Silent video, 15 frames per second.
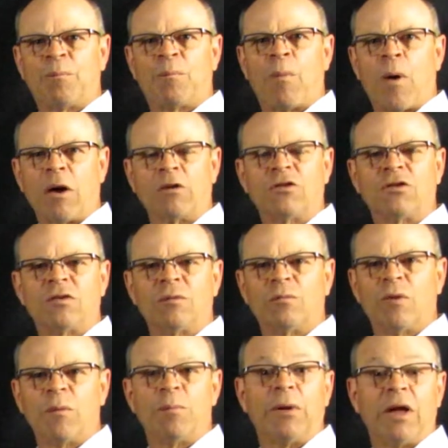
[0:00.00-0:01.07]
parts
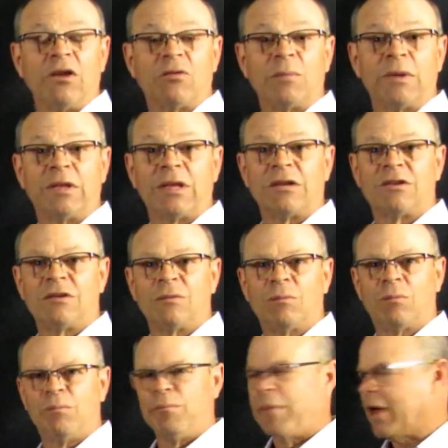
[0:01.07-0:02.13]
replacement that you
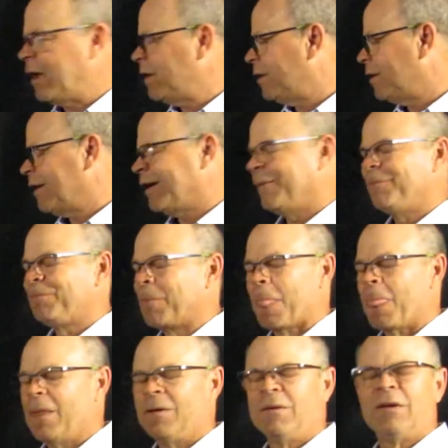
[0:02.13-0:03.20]
may,
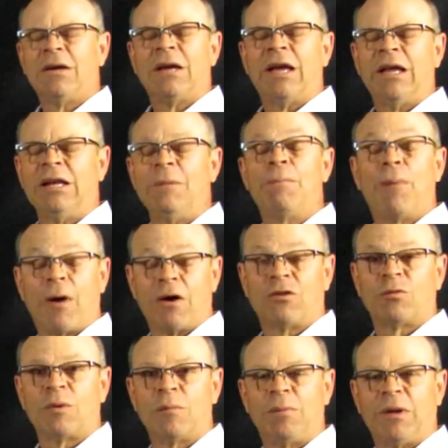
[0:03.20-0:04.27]
any
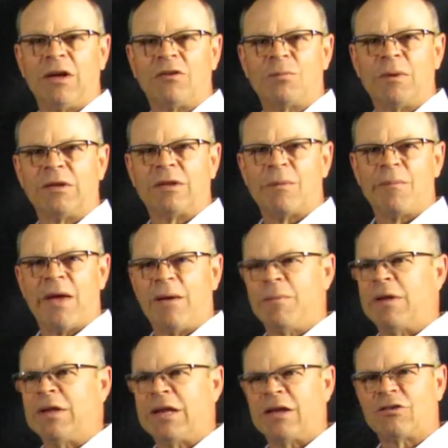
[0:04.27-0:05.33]
parts replacement that may
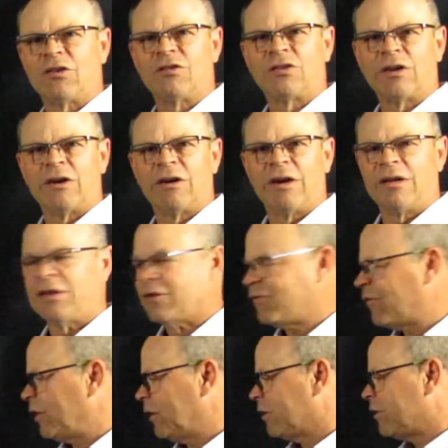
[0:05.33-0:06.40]
be necessary. The
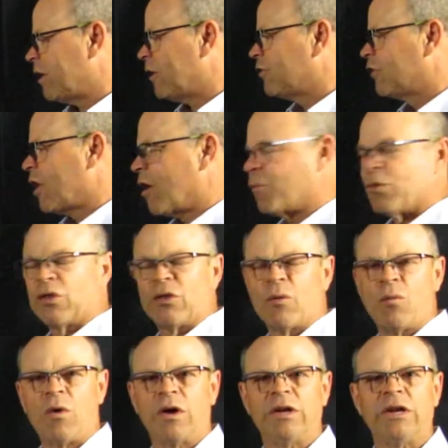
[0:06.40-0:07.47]
filler does come with a
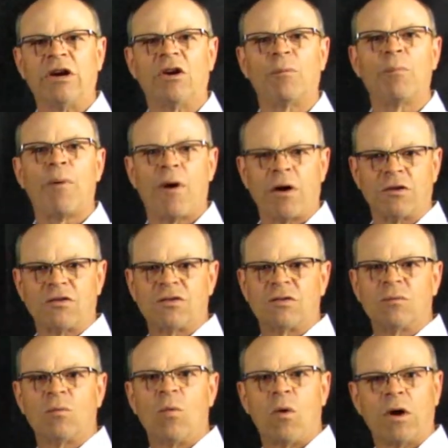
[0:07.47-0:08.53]
1-year
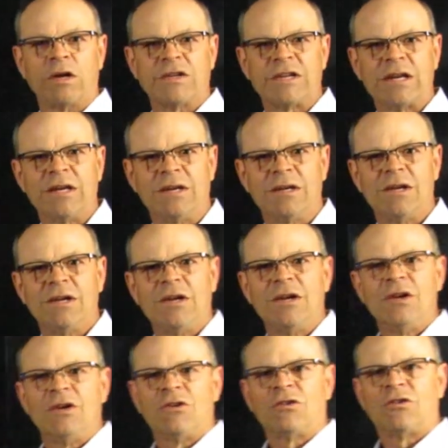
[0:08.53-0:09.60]
parts warranty.
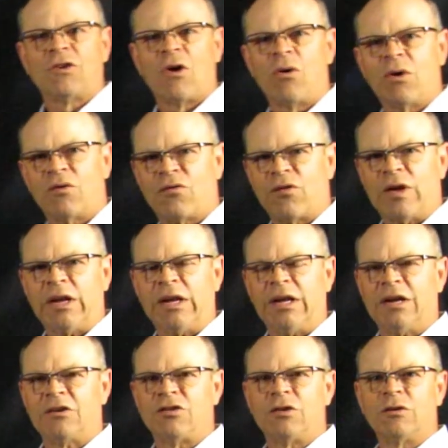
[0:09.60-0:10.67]
So if any
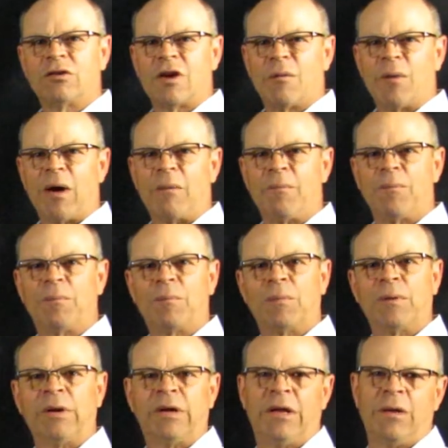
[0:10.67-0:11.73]
issues come up,
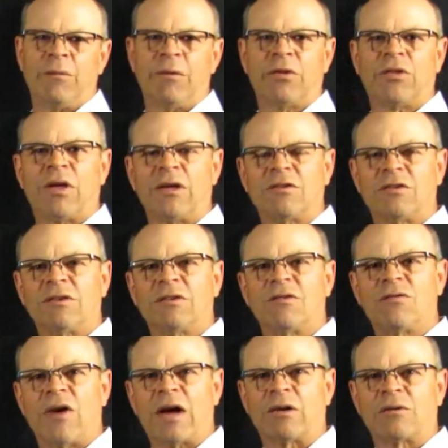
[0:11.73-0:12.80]
get with us at the
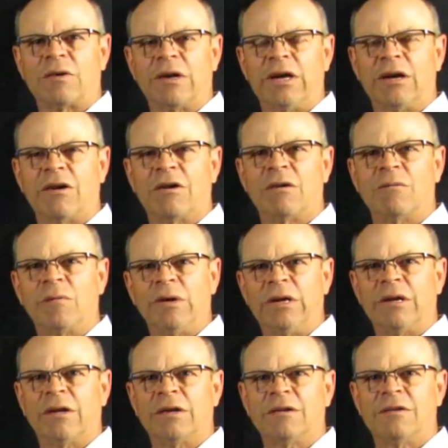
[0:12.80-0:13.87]
factory here and we
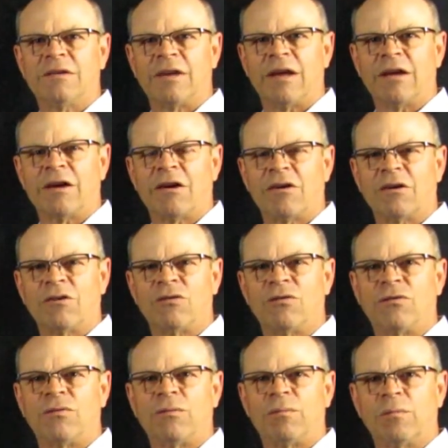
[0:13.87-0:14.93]
can take care of
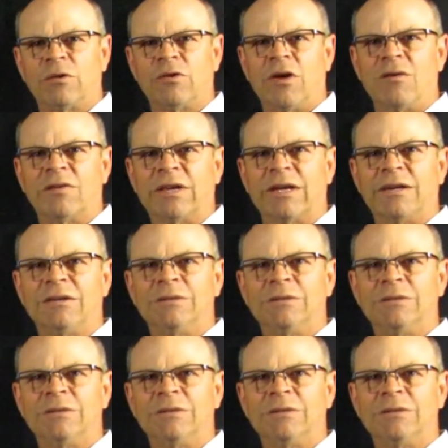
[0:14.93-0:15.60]
resolving